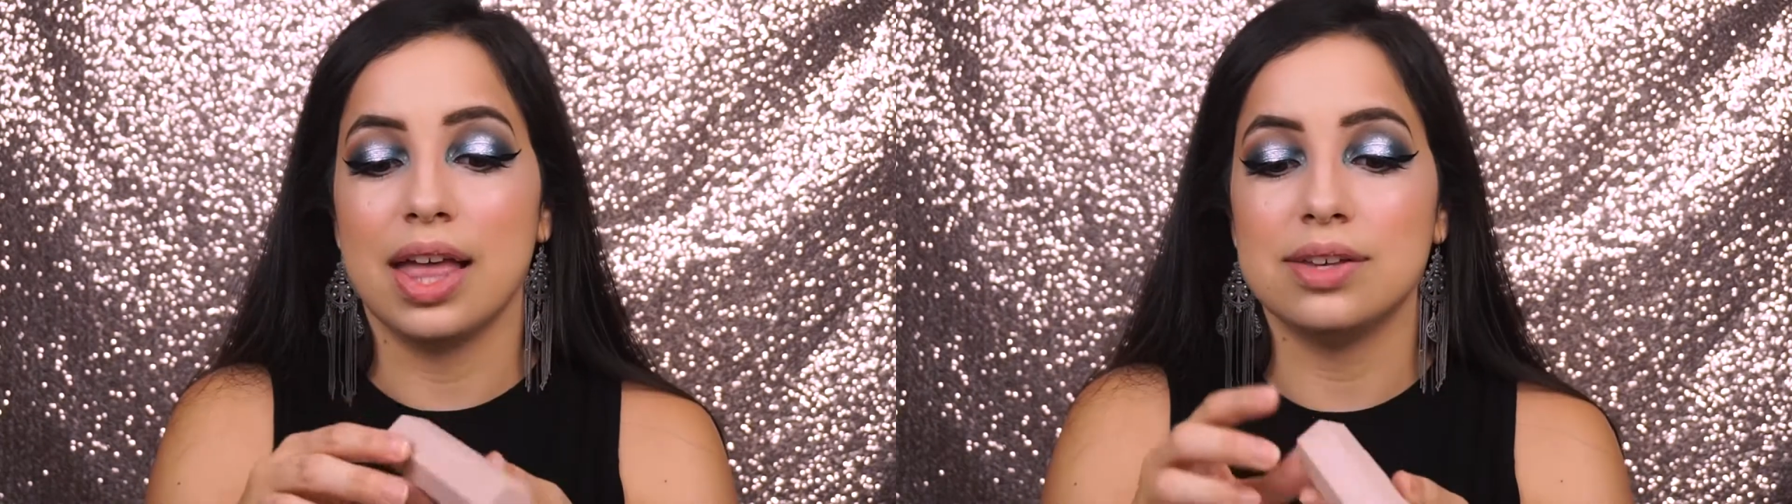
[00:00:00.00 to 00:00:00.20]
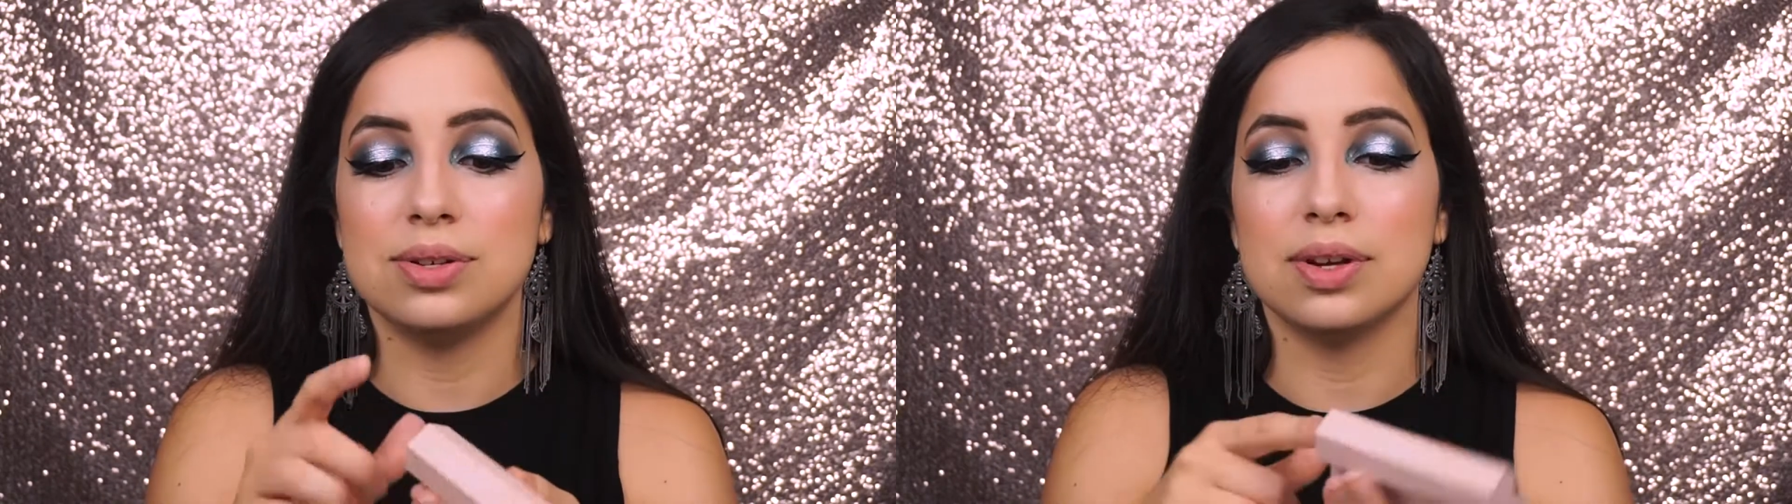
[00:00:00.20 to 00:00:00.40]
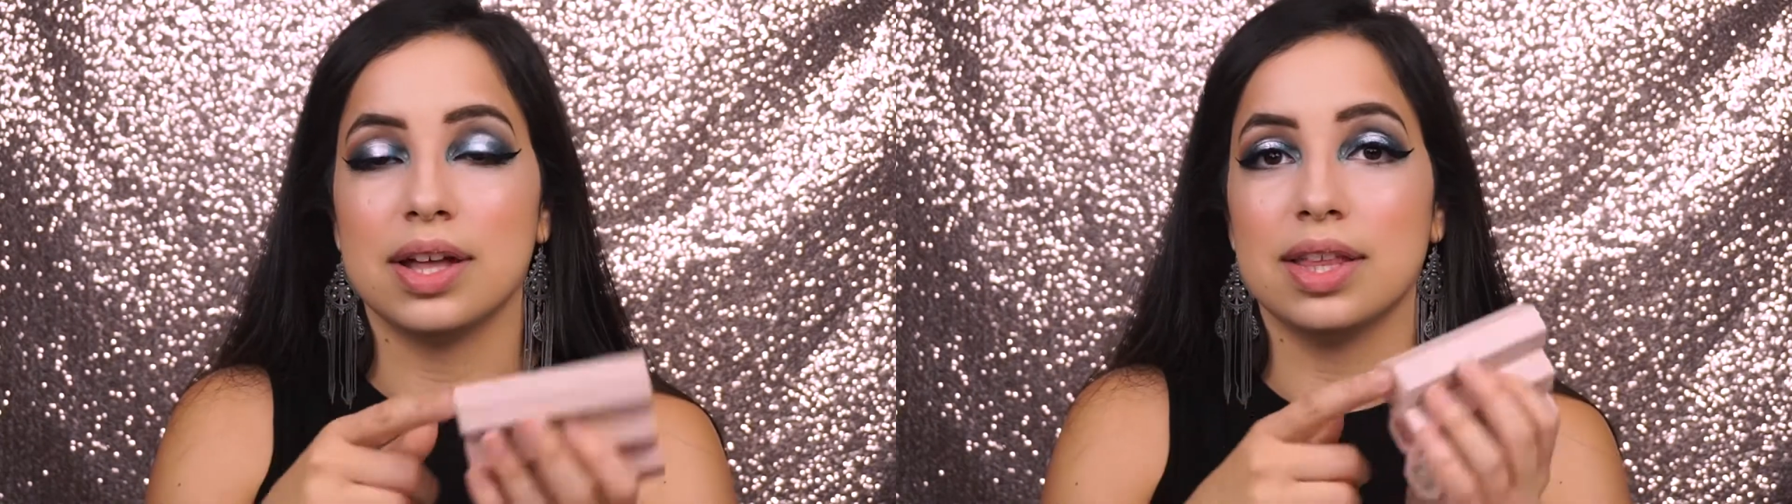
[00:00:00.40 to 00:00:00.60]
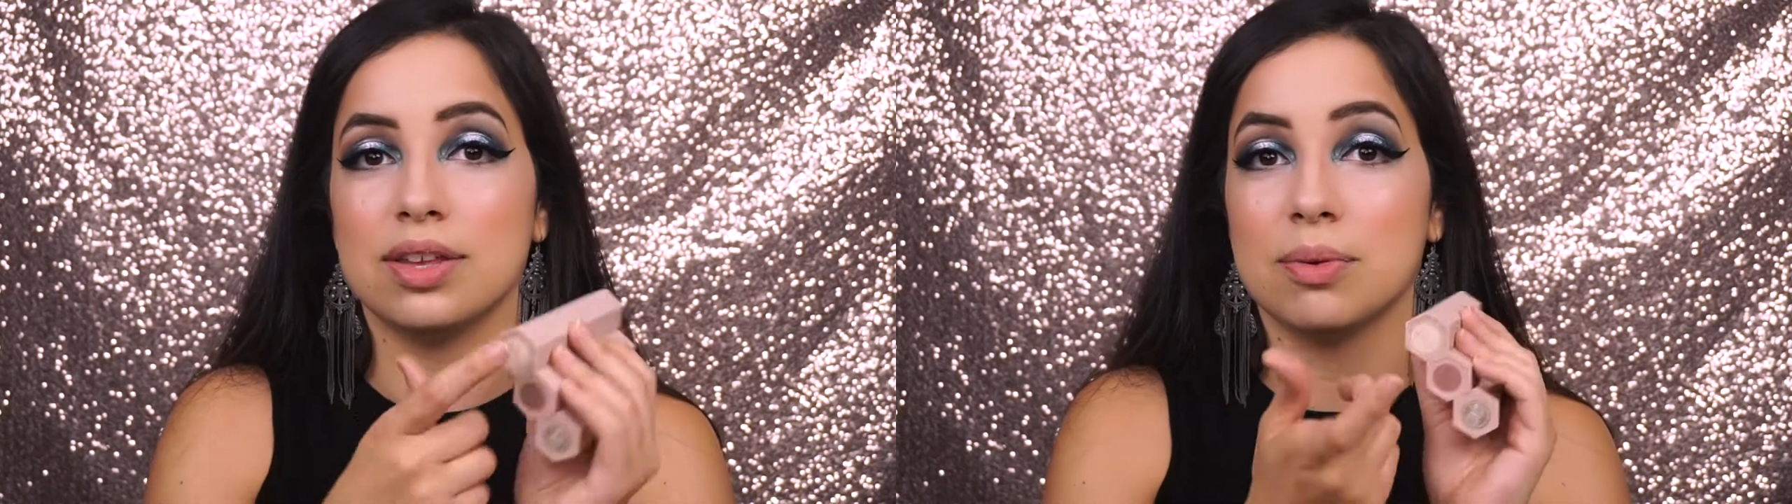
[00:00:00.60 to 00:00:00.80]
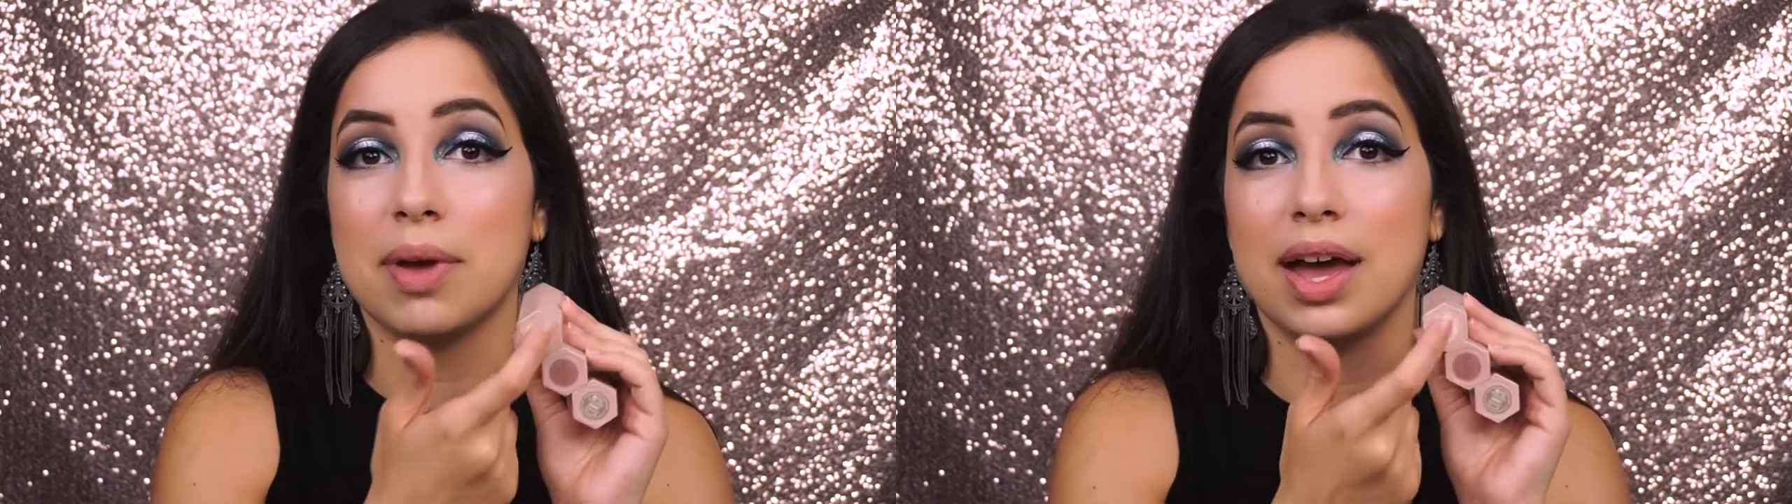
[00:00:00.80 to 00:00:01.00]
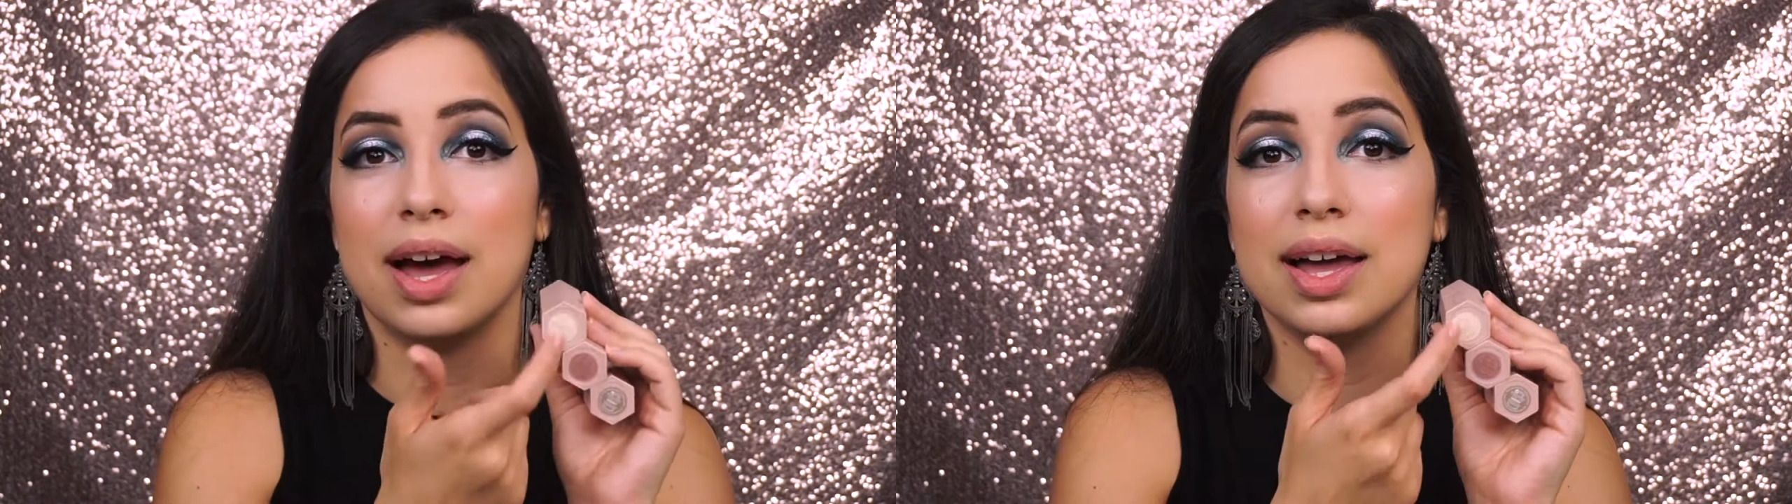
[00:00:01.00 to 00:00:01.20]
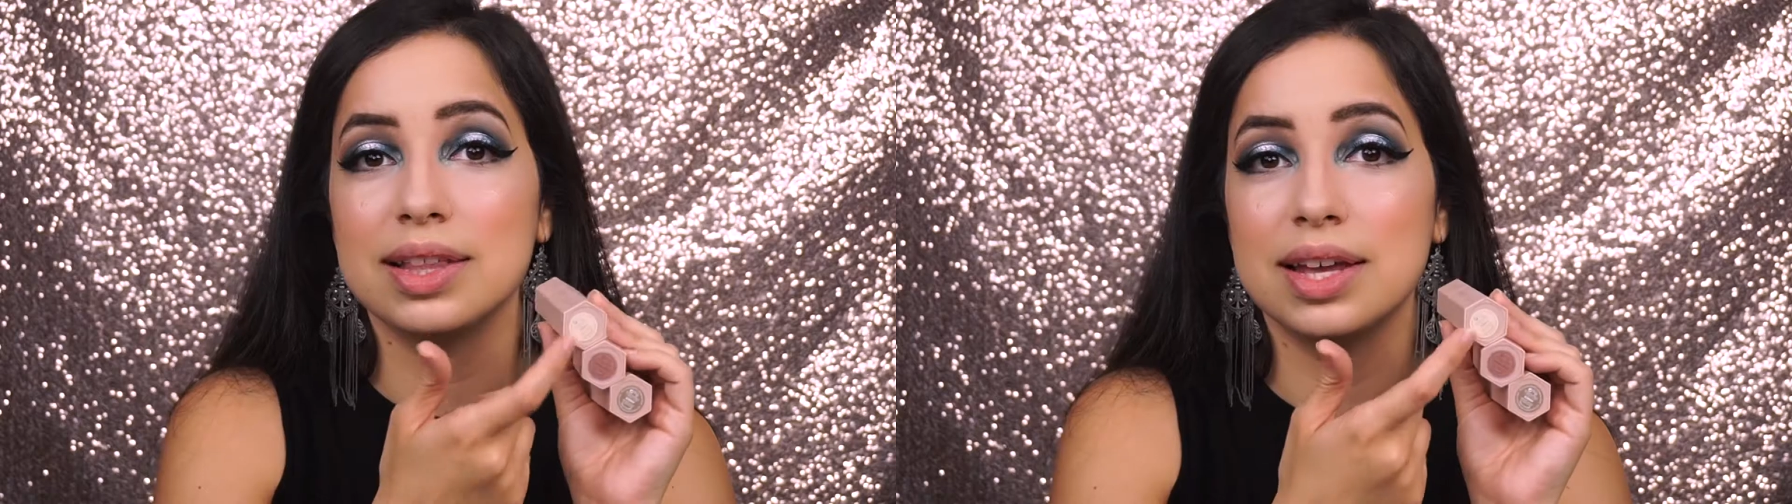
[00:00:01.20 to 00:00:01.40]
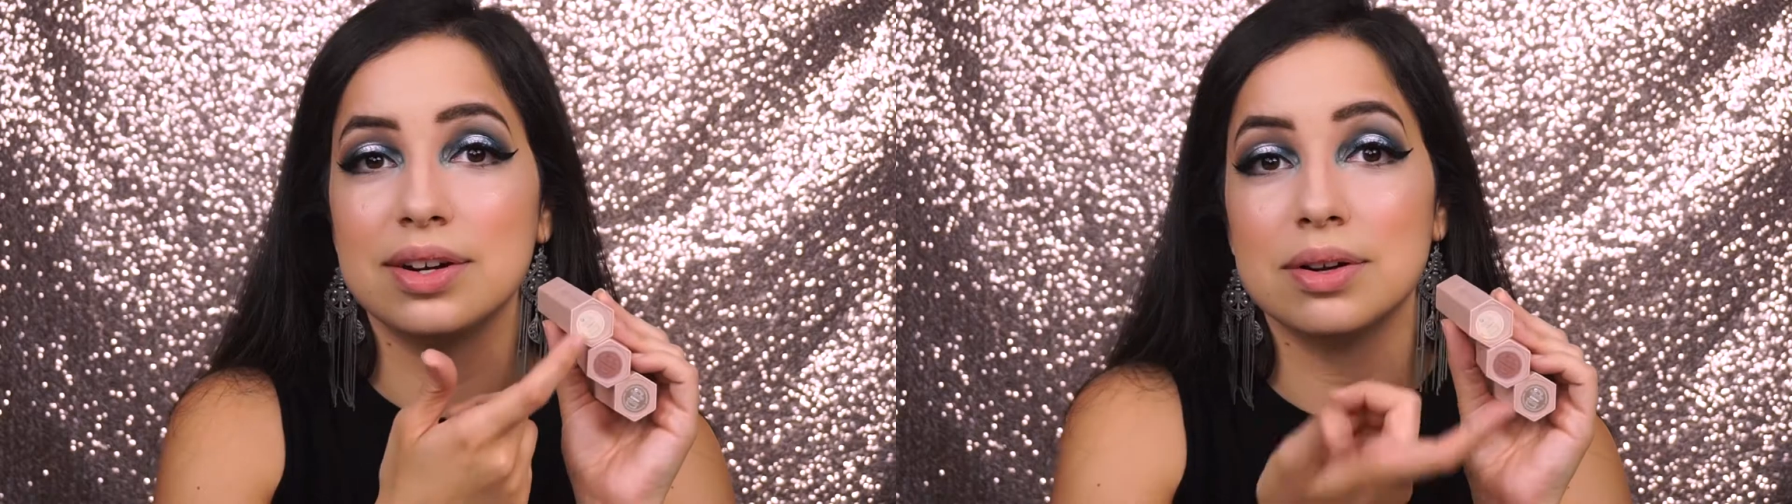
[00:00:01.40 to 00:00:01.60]
and you got like your matte
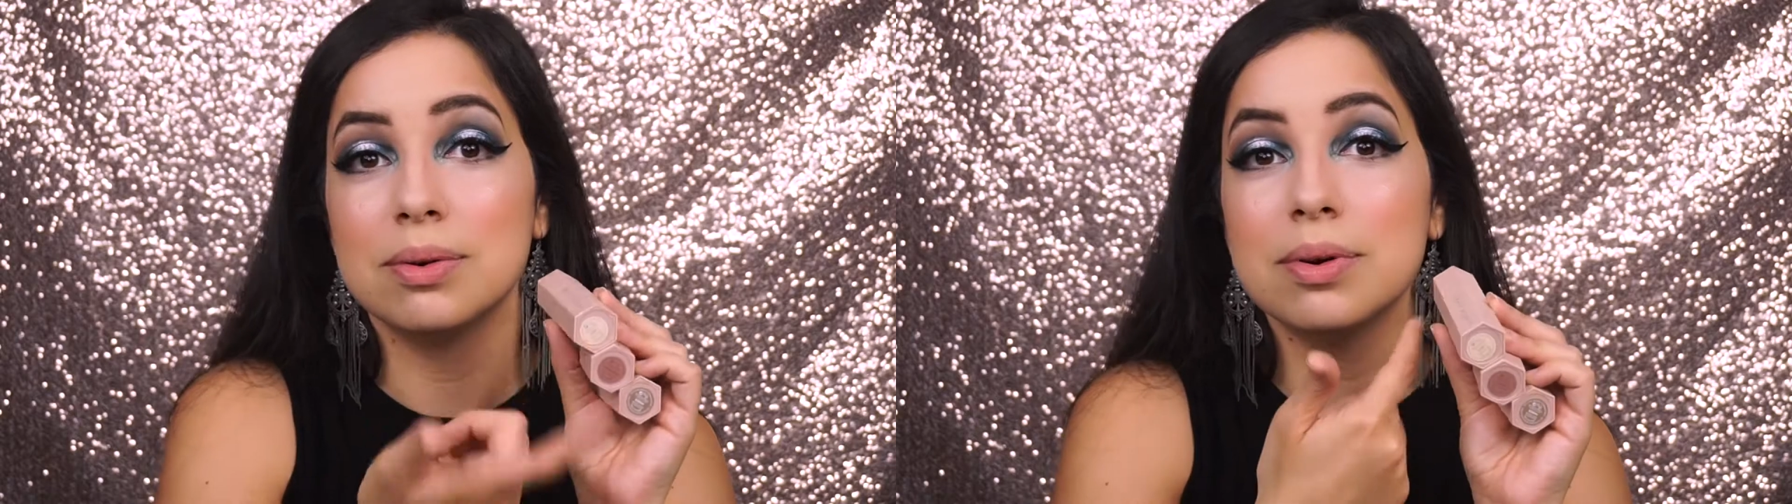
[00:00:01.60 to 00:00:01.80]
highlighter.